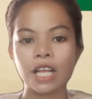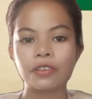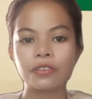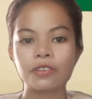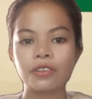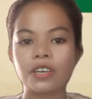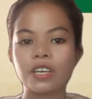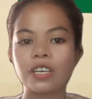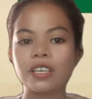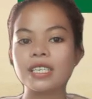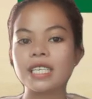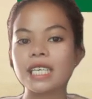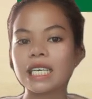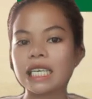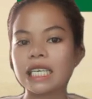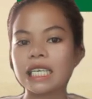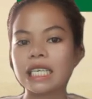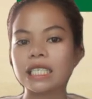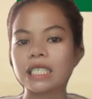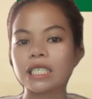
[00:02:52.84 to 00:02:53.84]
Third
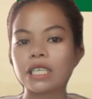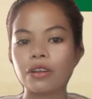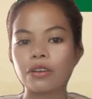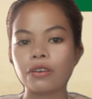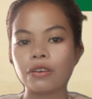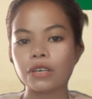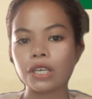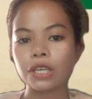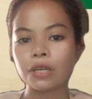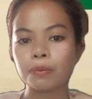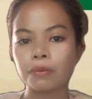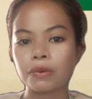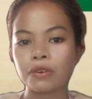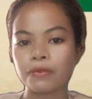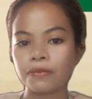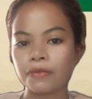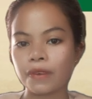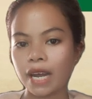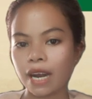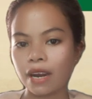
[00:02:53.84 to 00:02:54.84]
is, do you
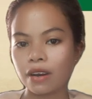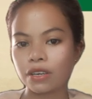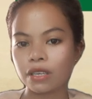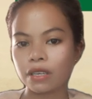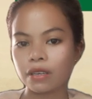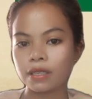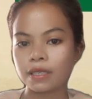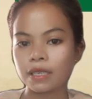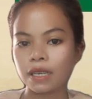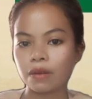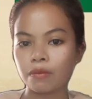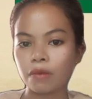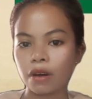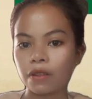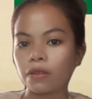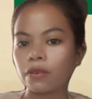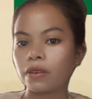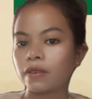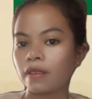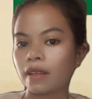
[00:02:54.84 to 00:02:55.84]
prefer using
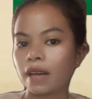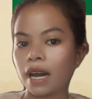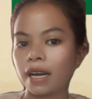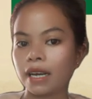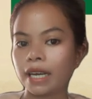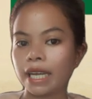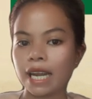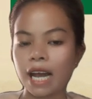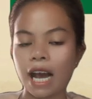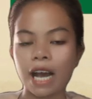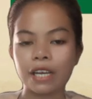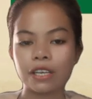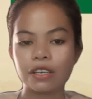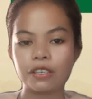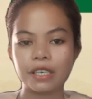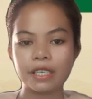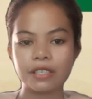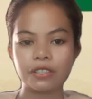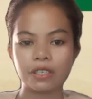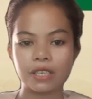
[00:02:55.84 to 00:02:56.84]
mother tongue in
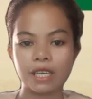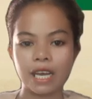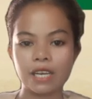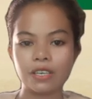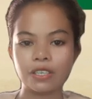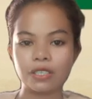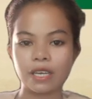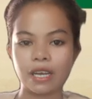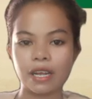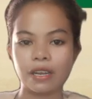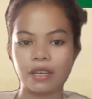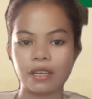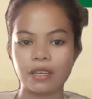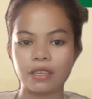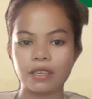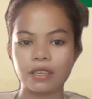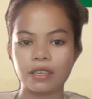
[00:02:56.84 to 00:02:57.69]
higher education?